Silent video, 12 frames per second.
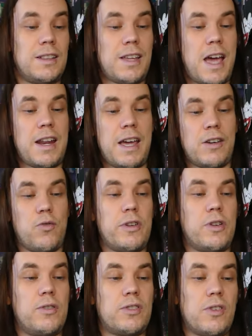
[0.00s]
Dan
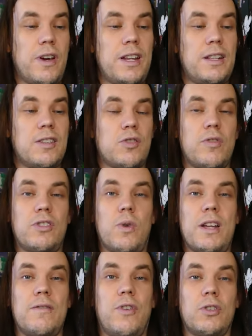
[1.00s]
Aykroyd, who signed this Crystal
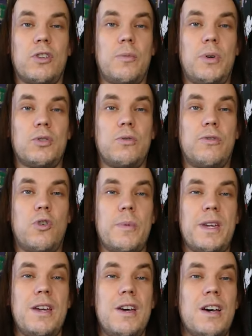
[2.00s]
Head vodka bottle for
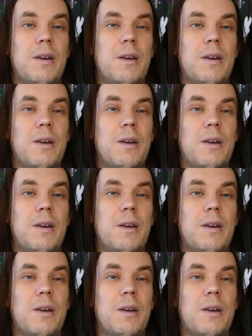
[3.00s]
me,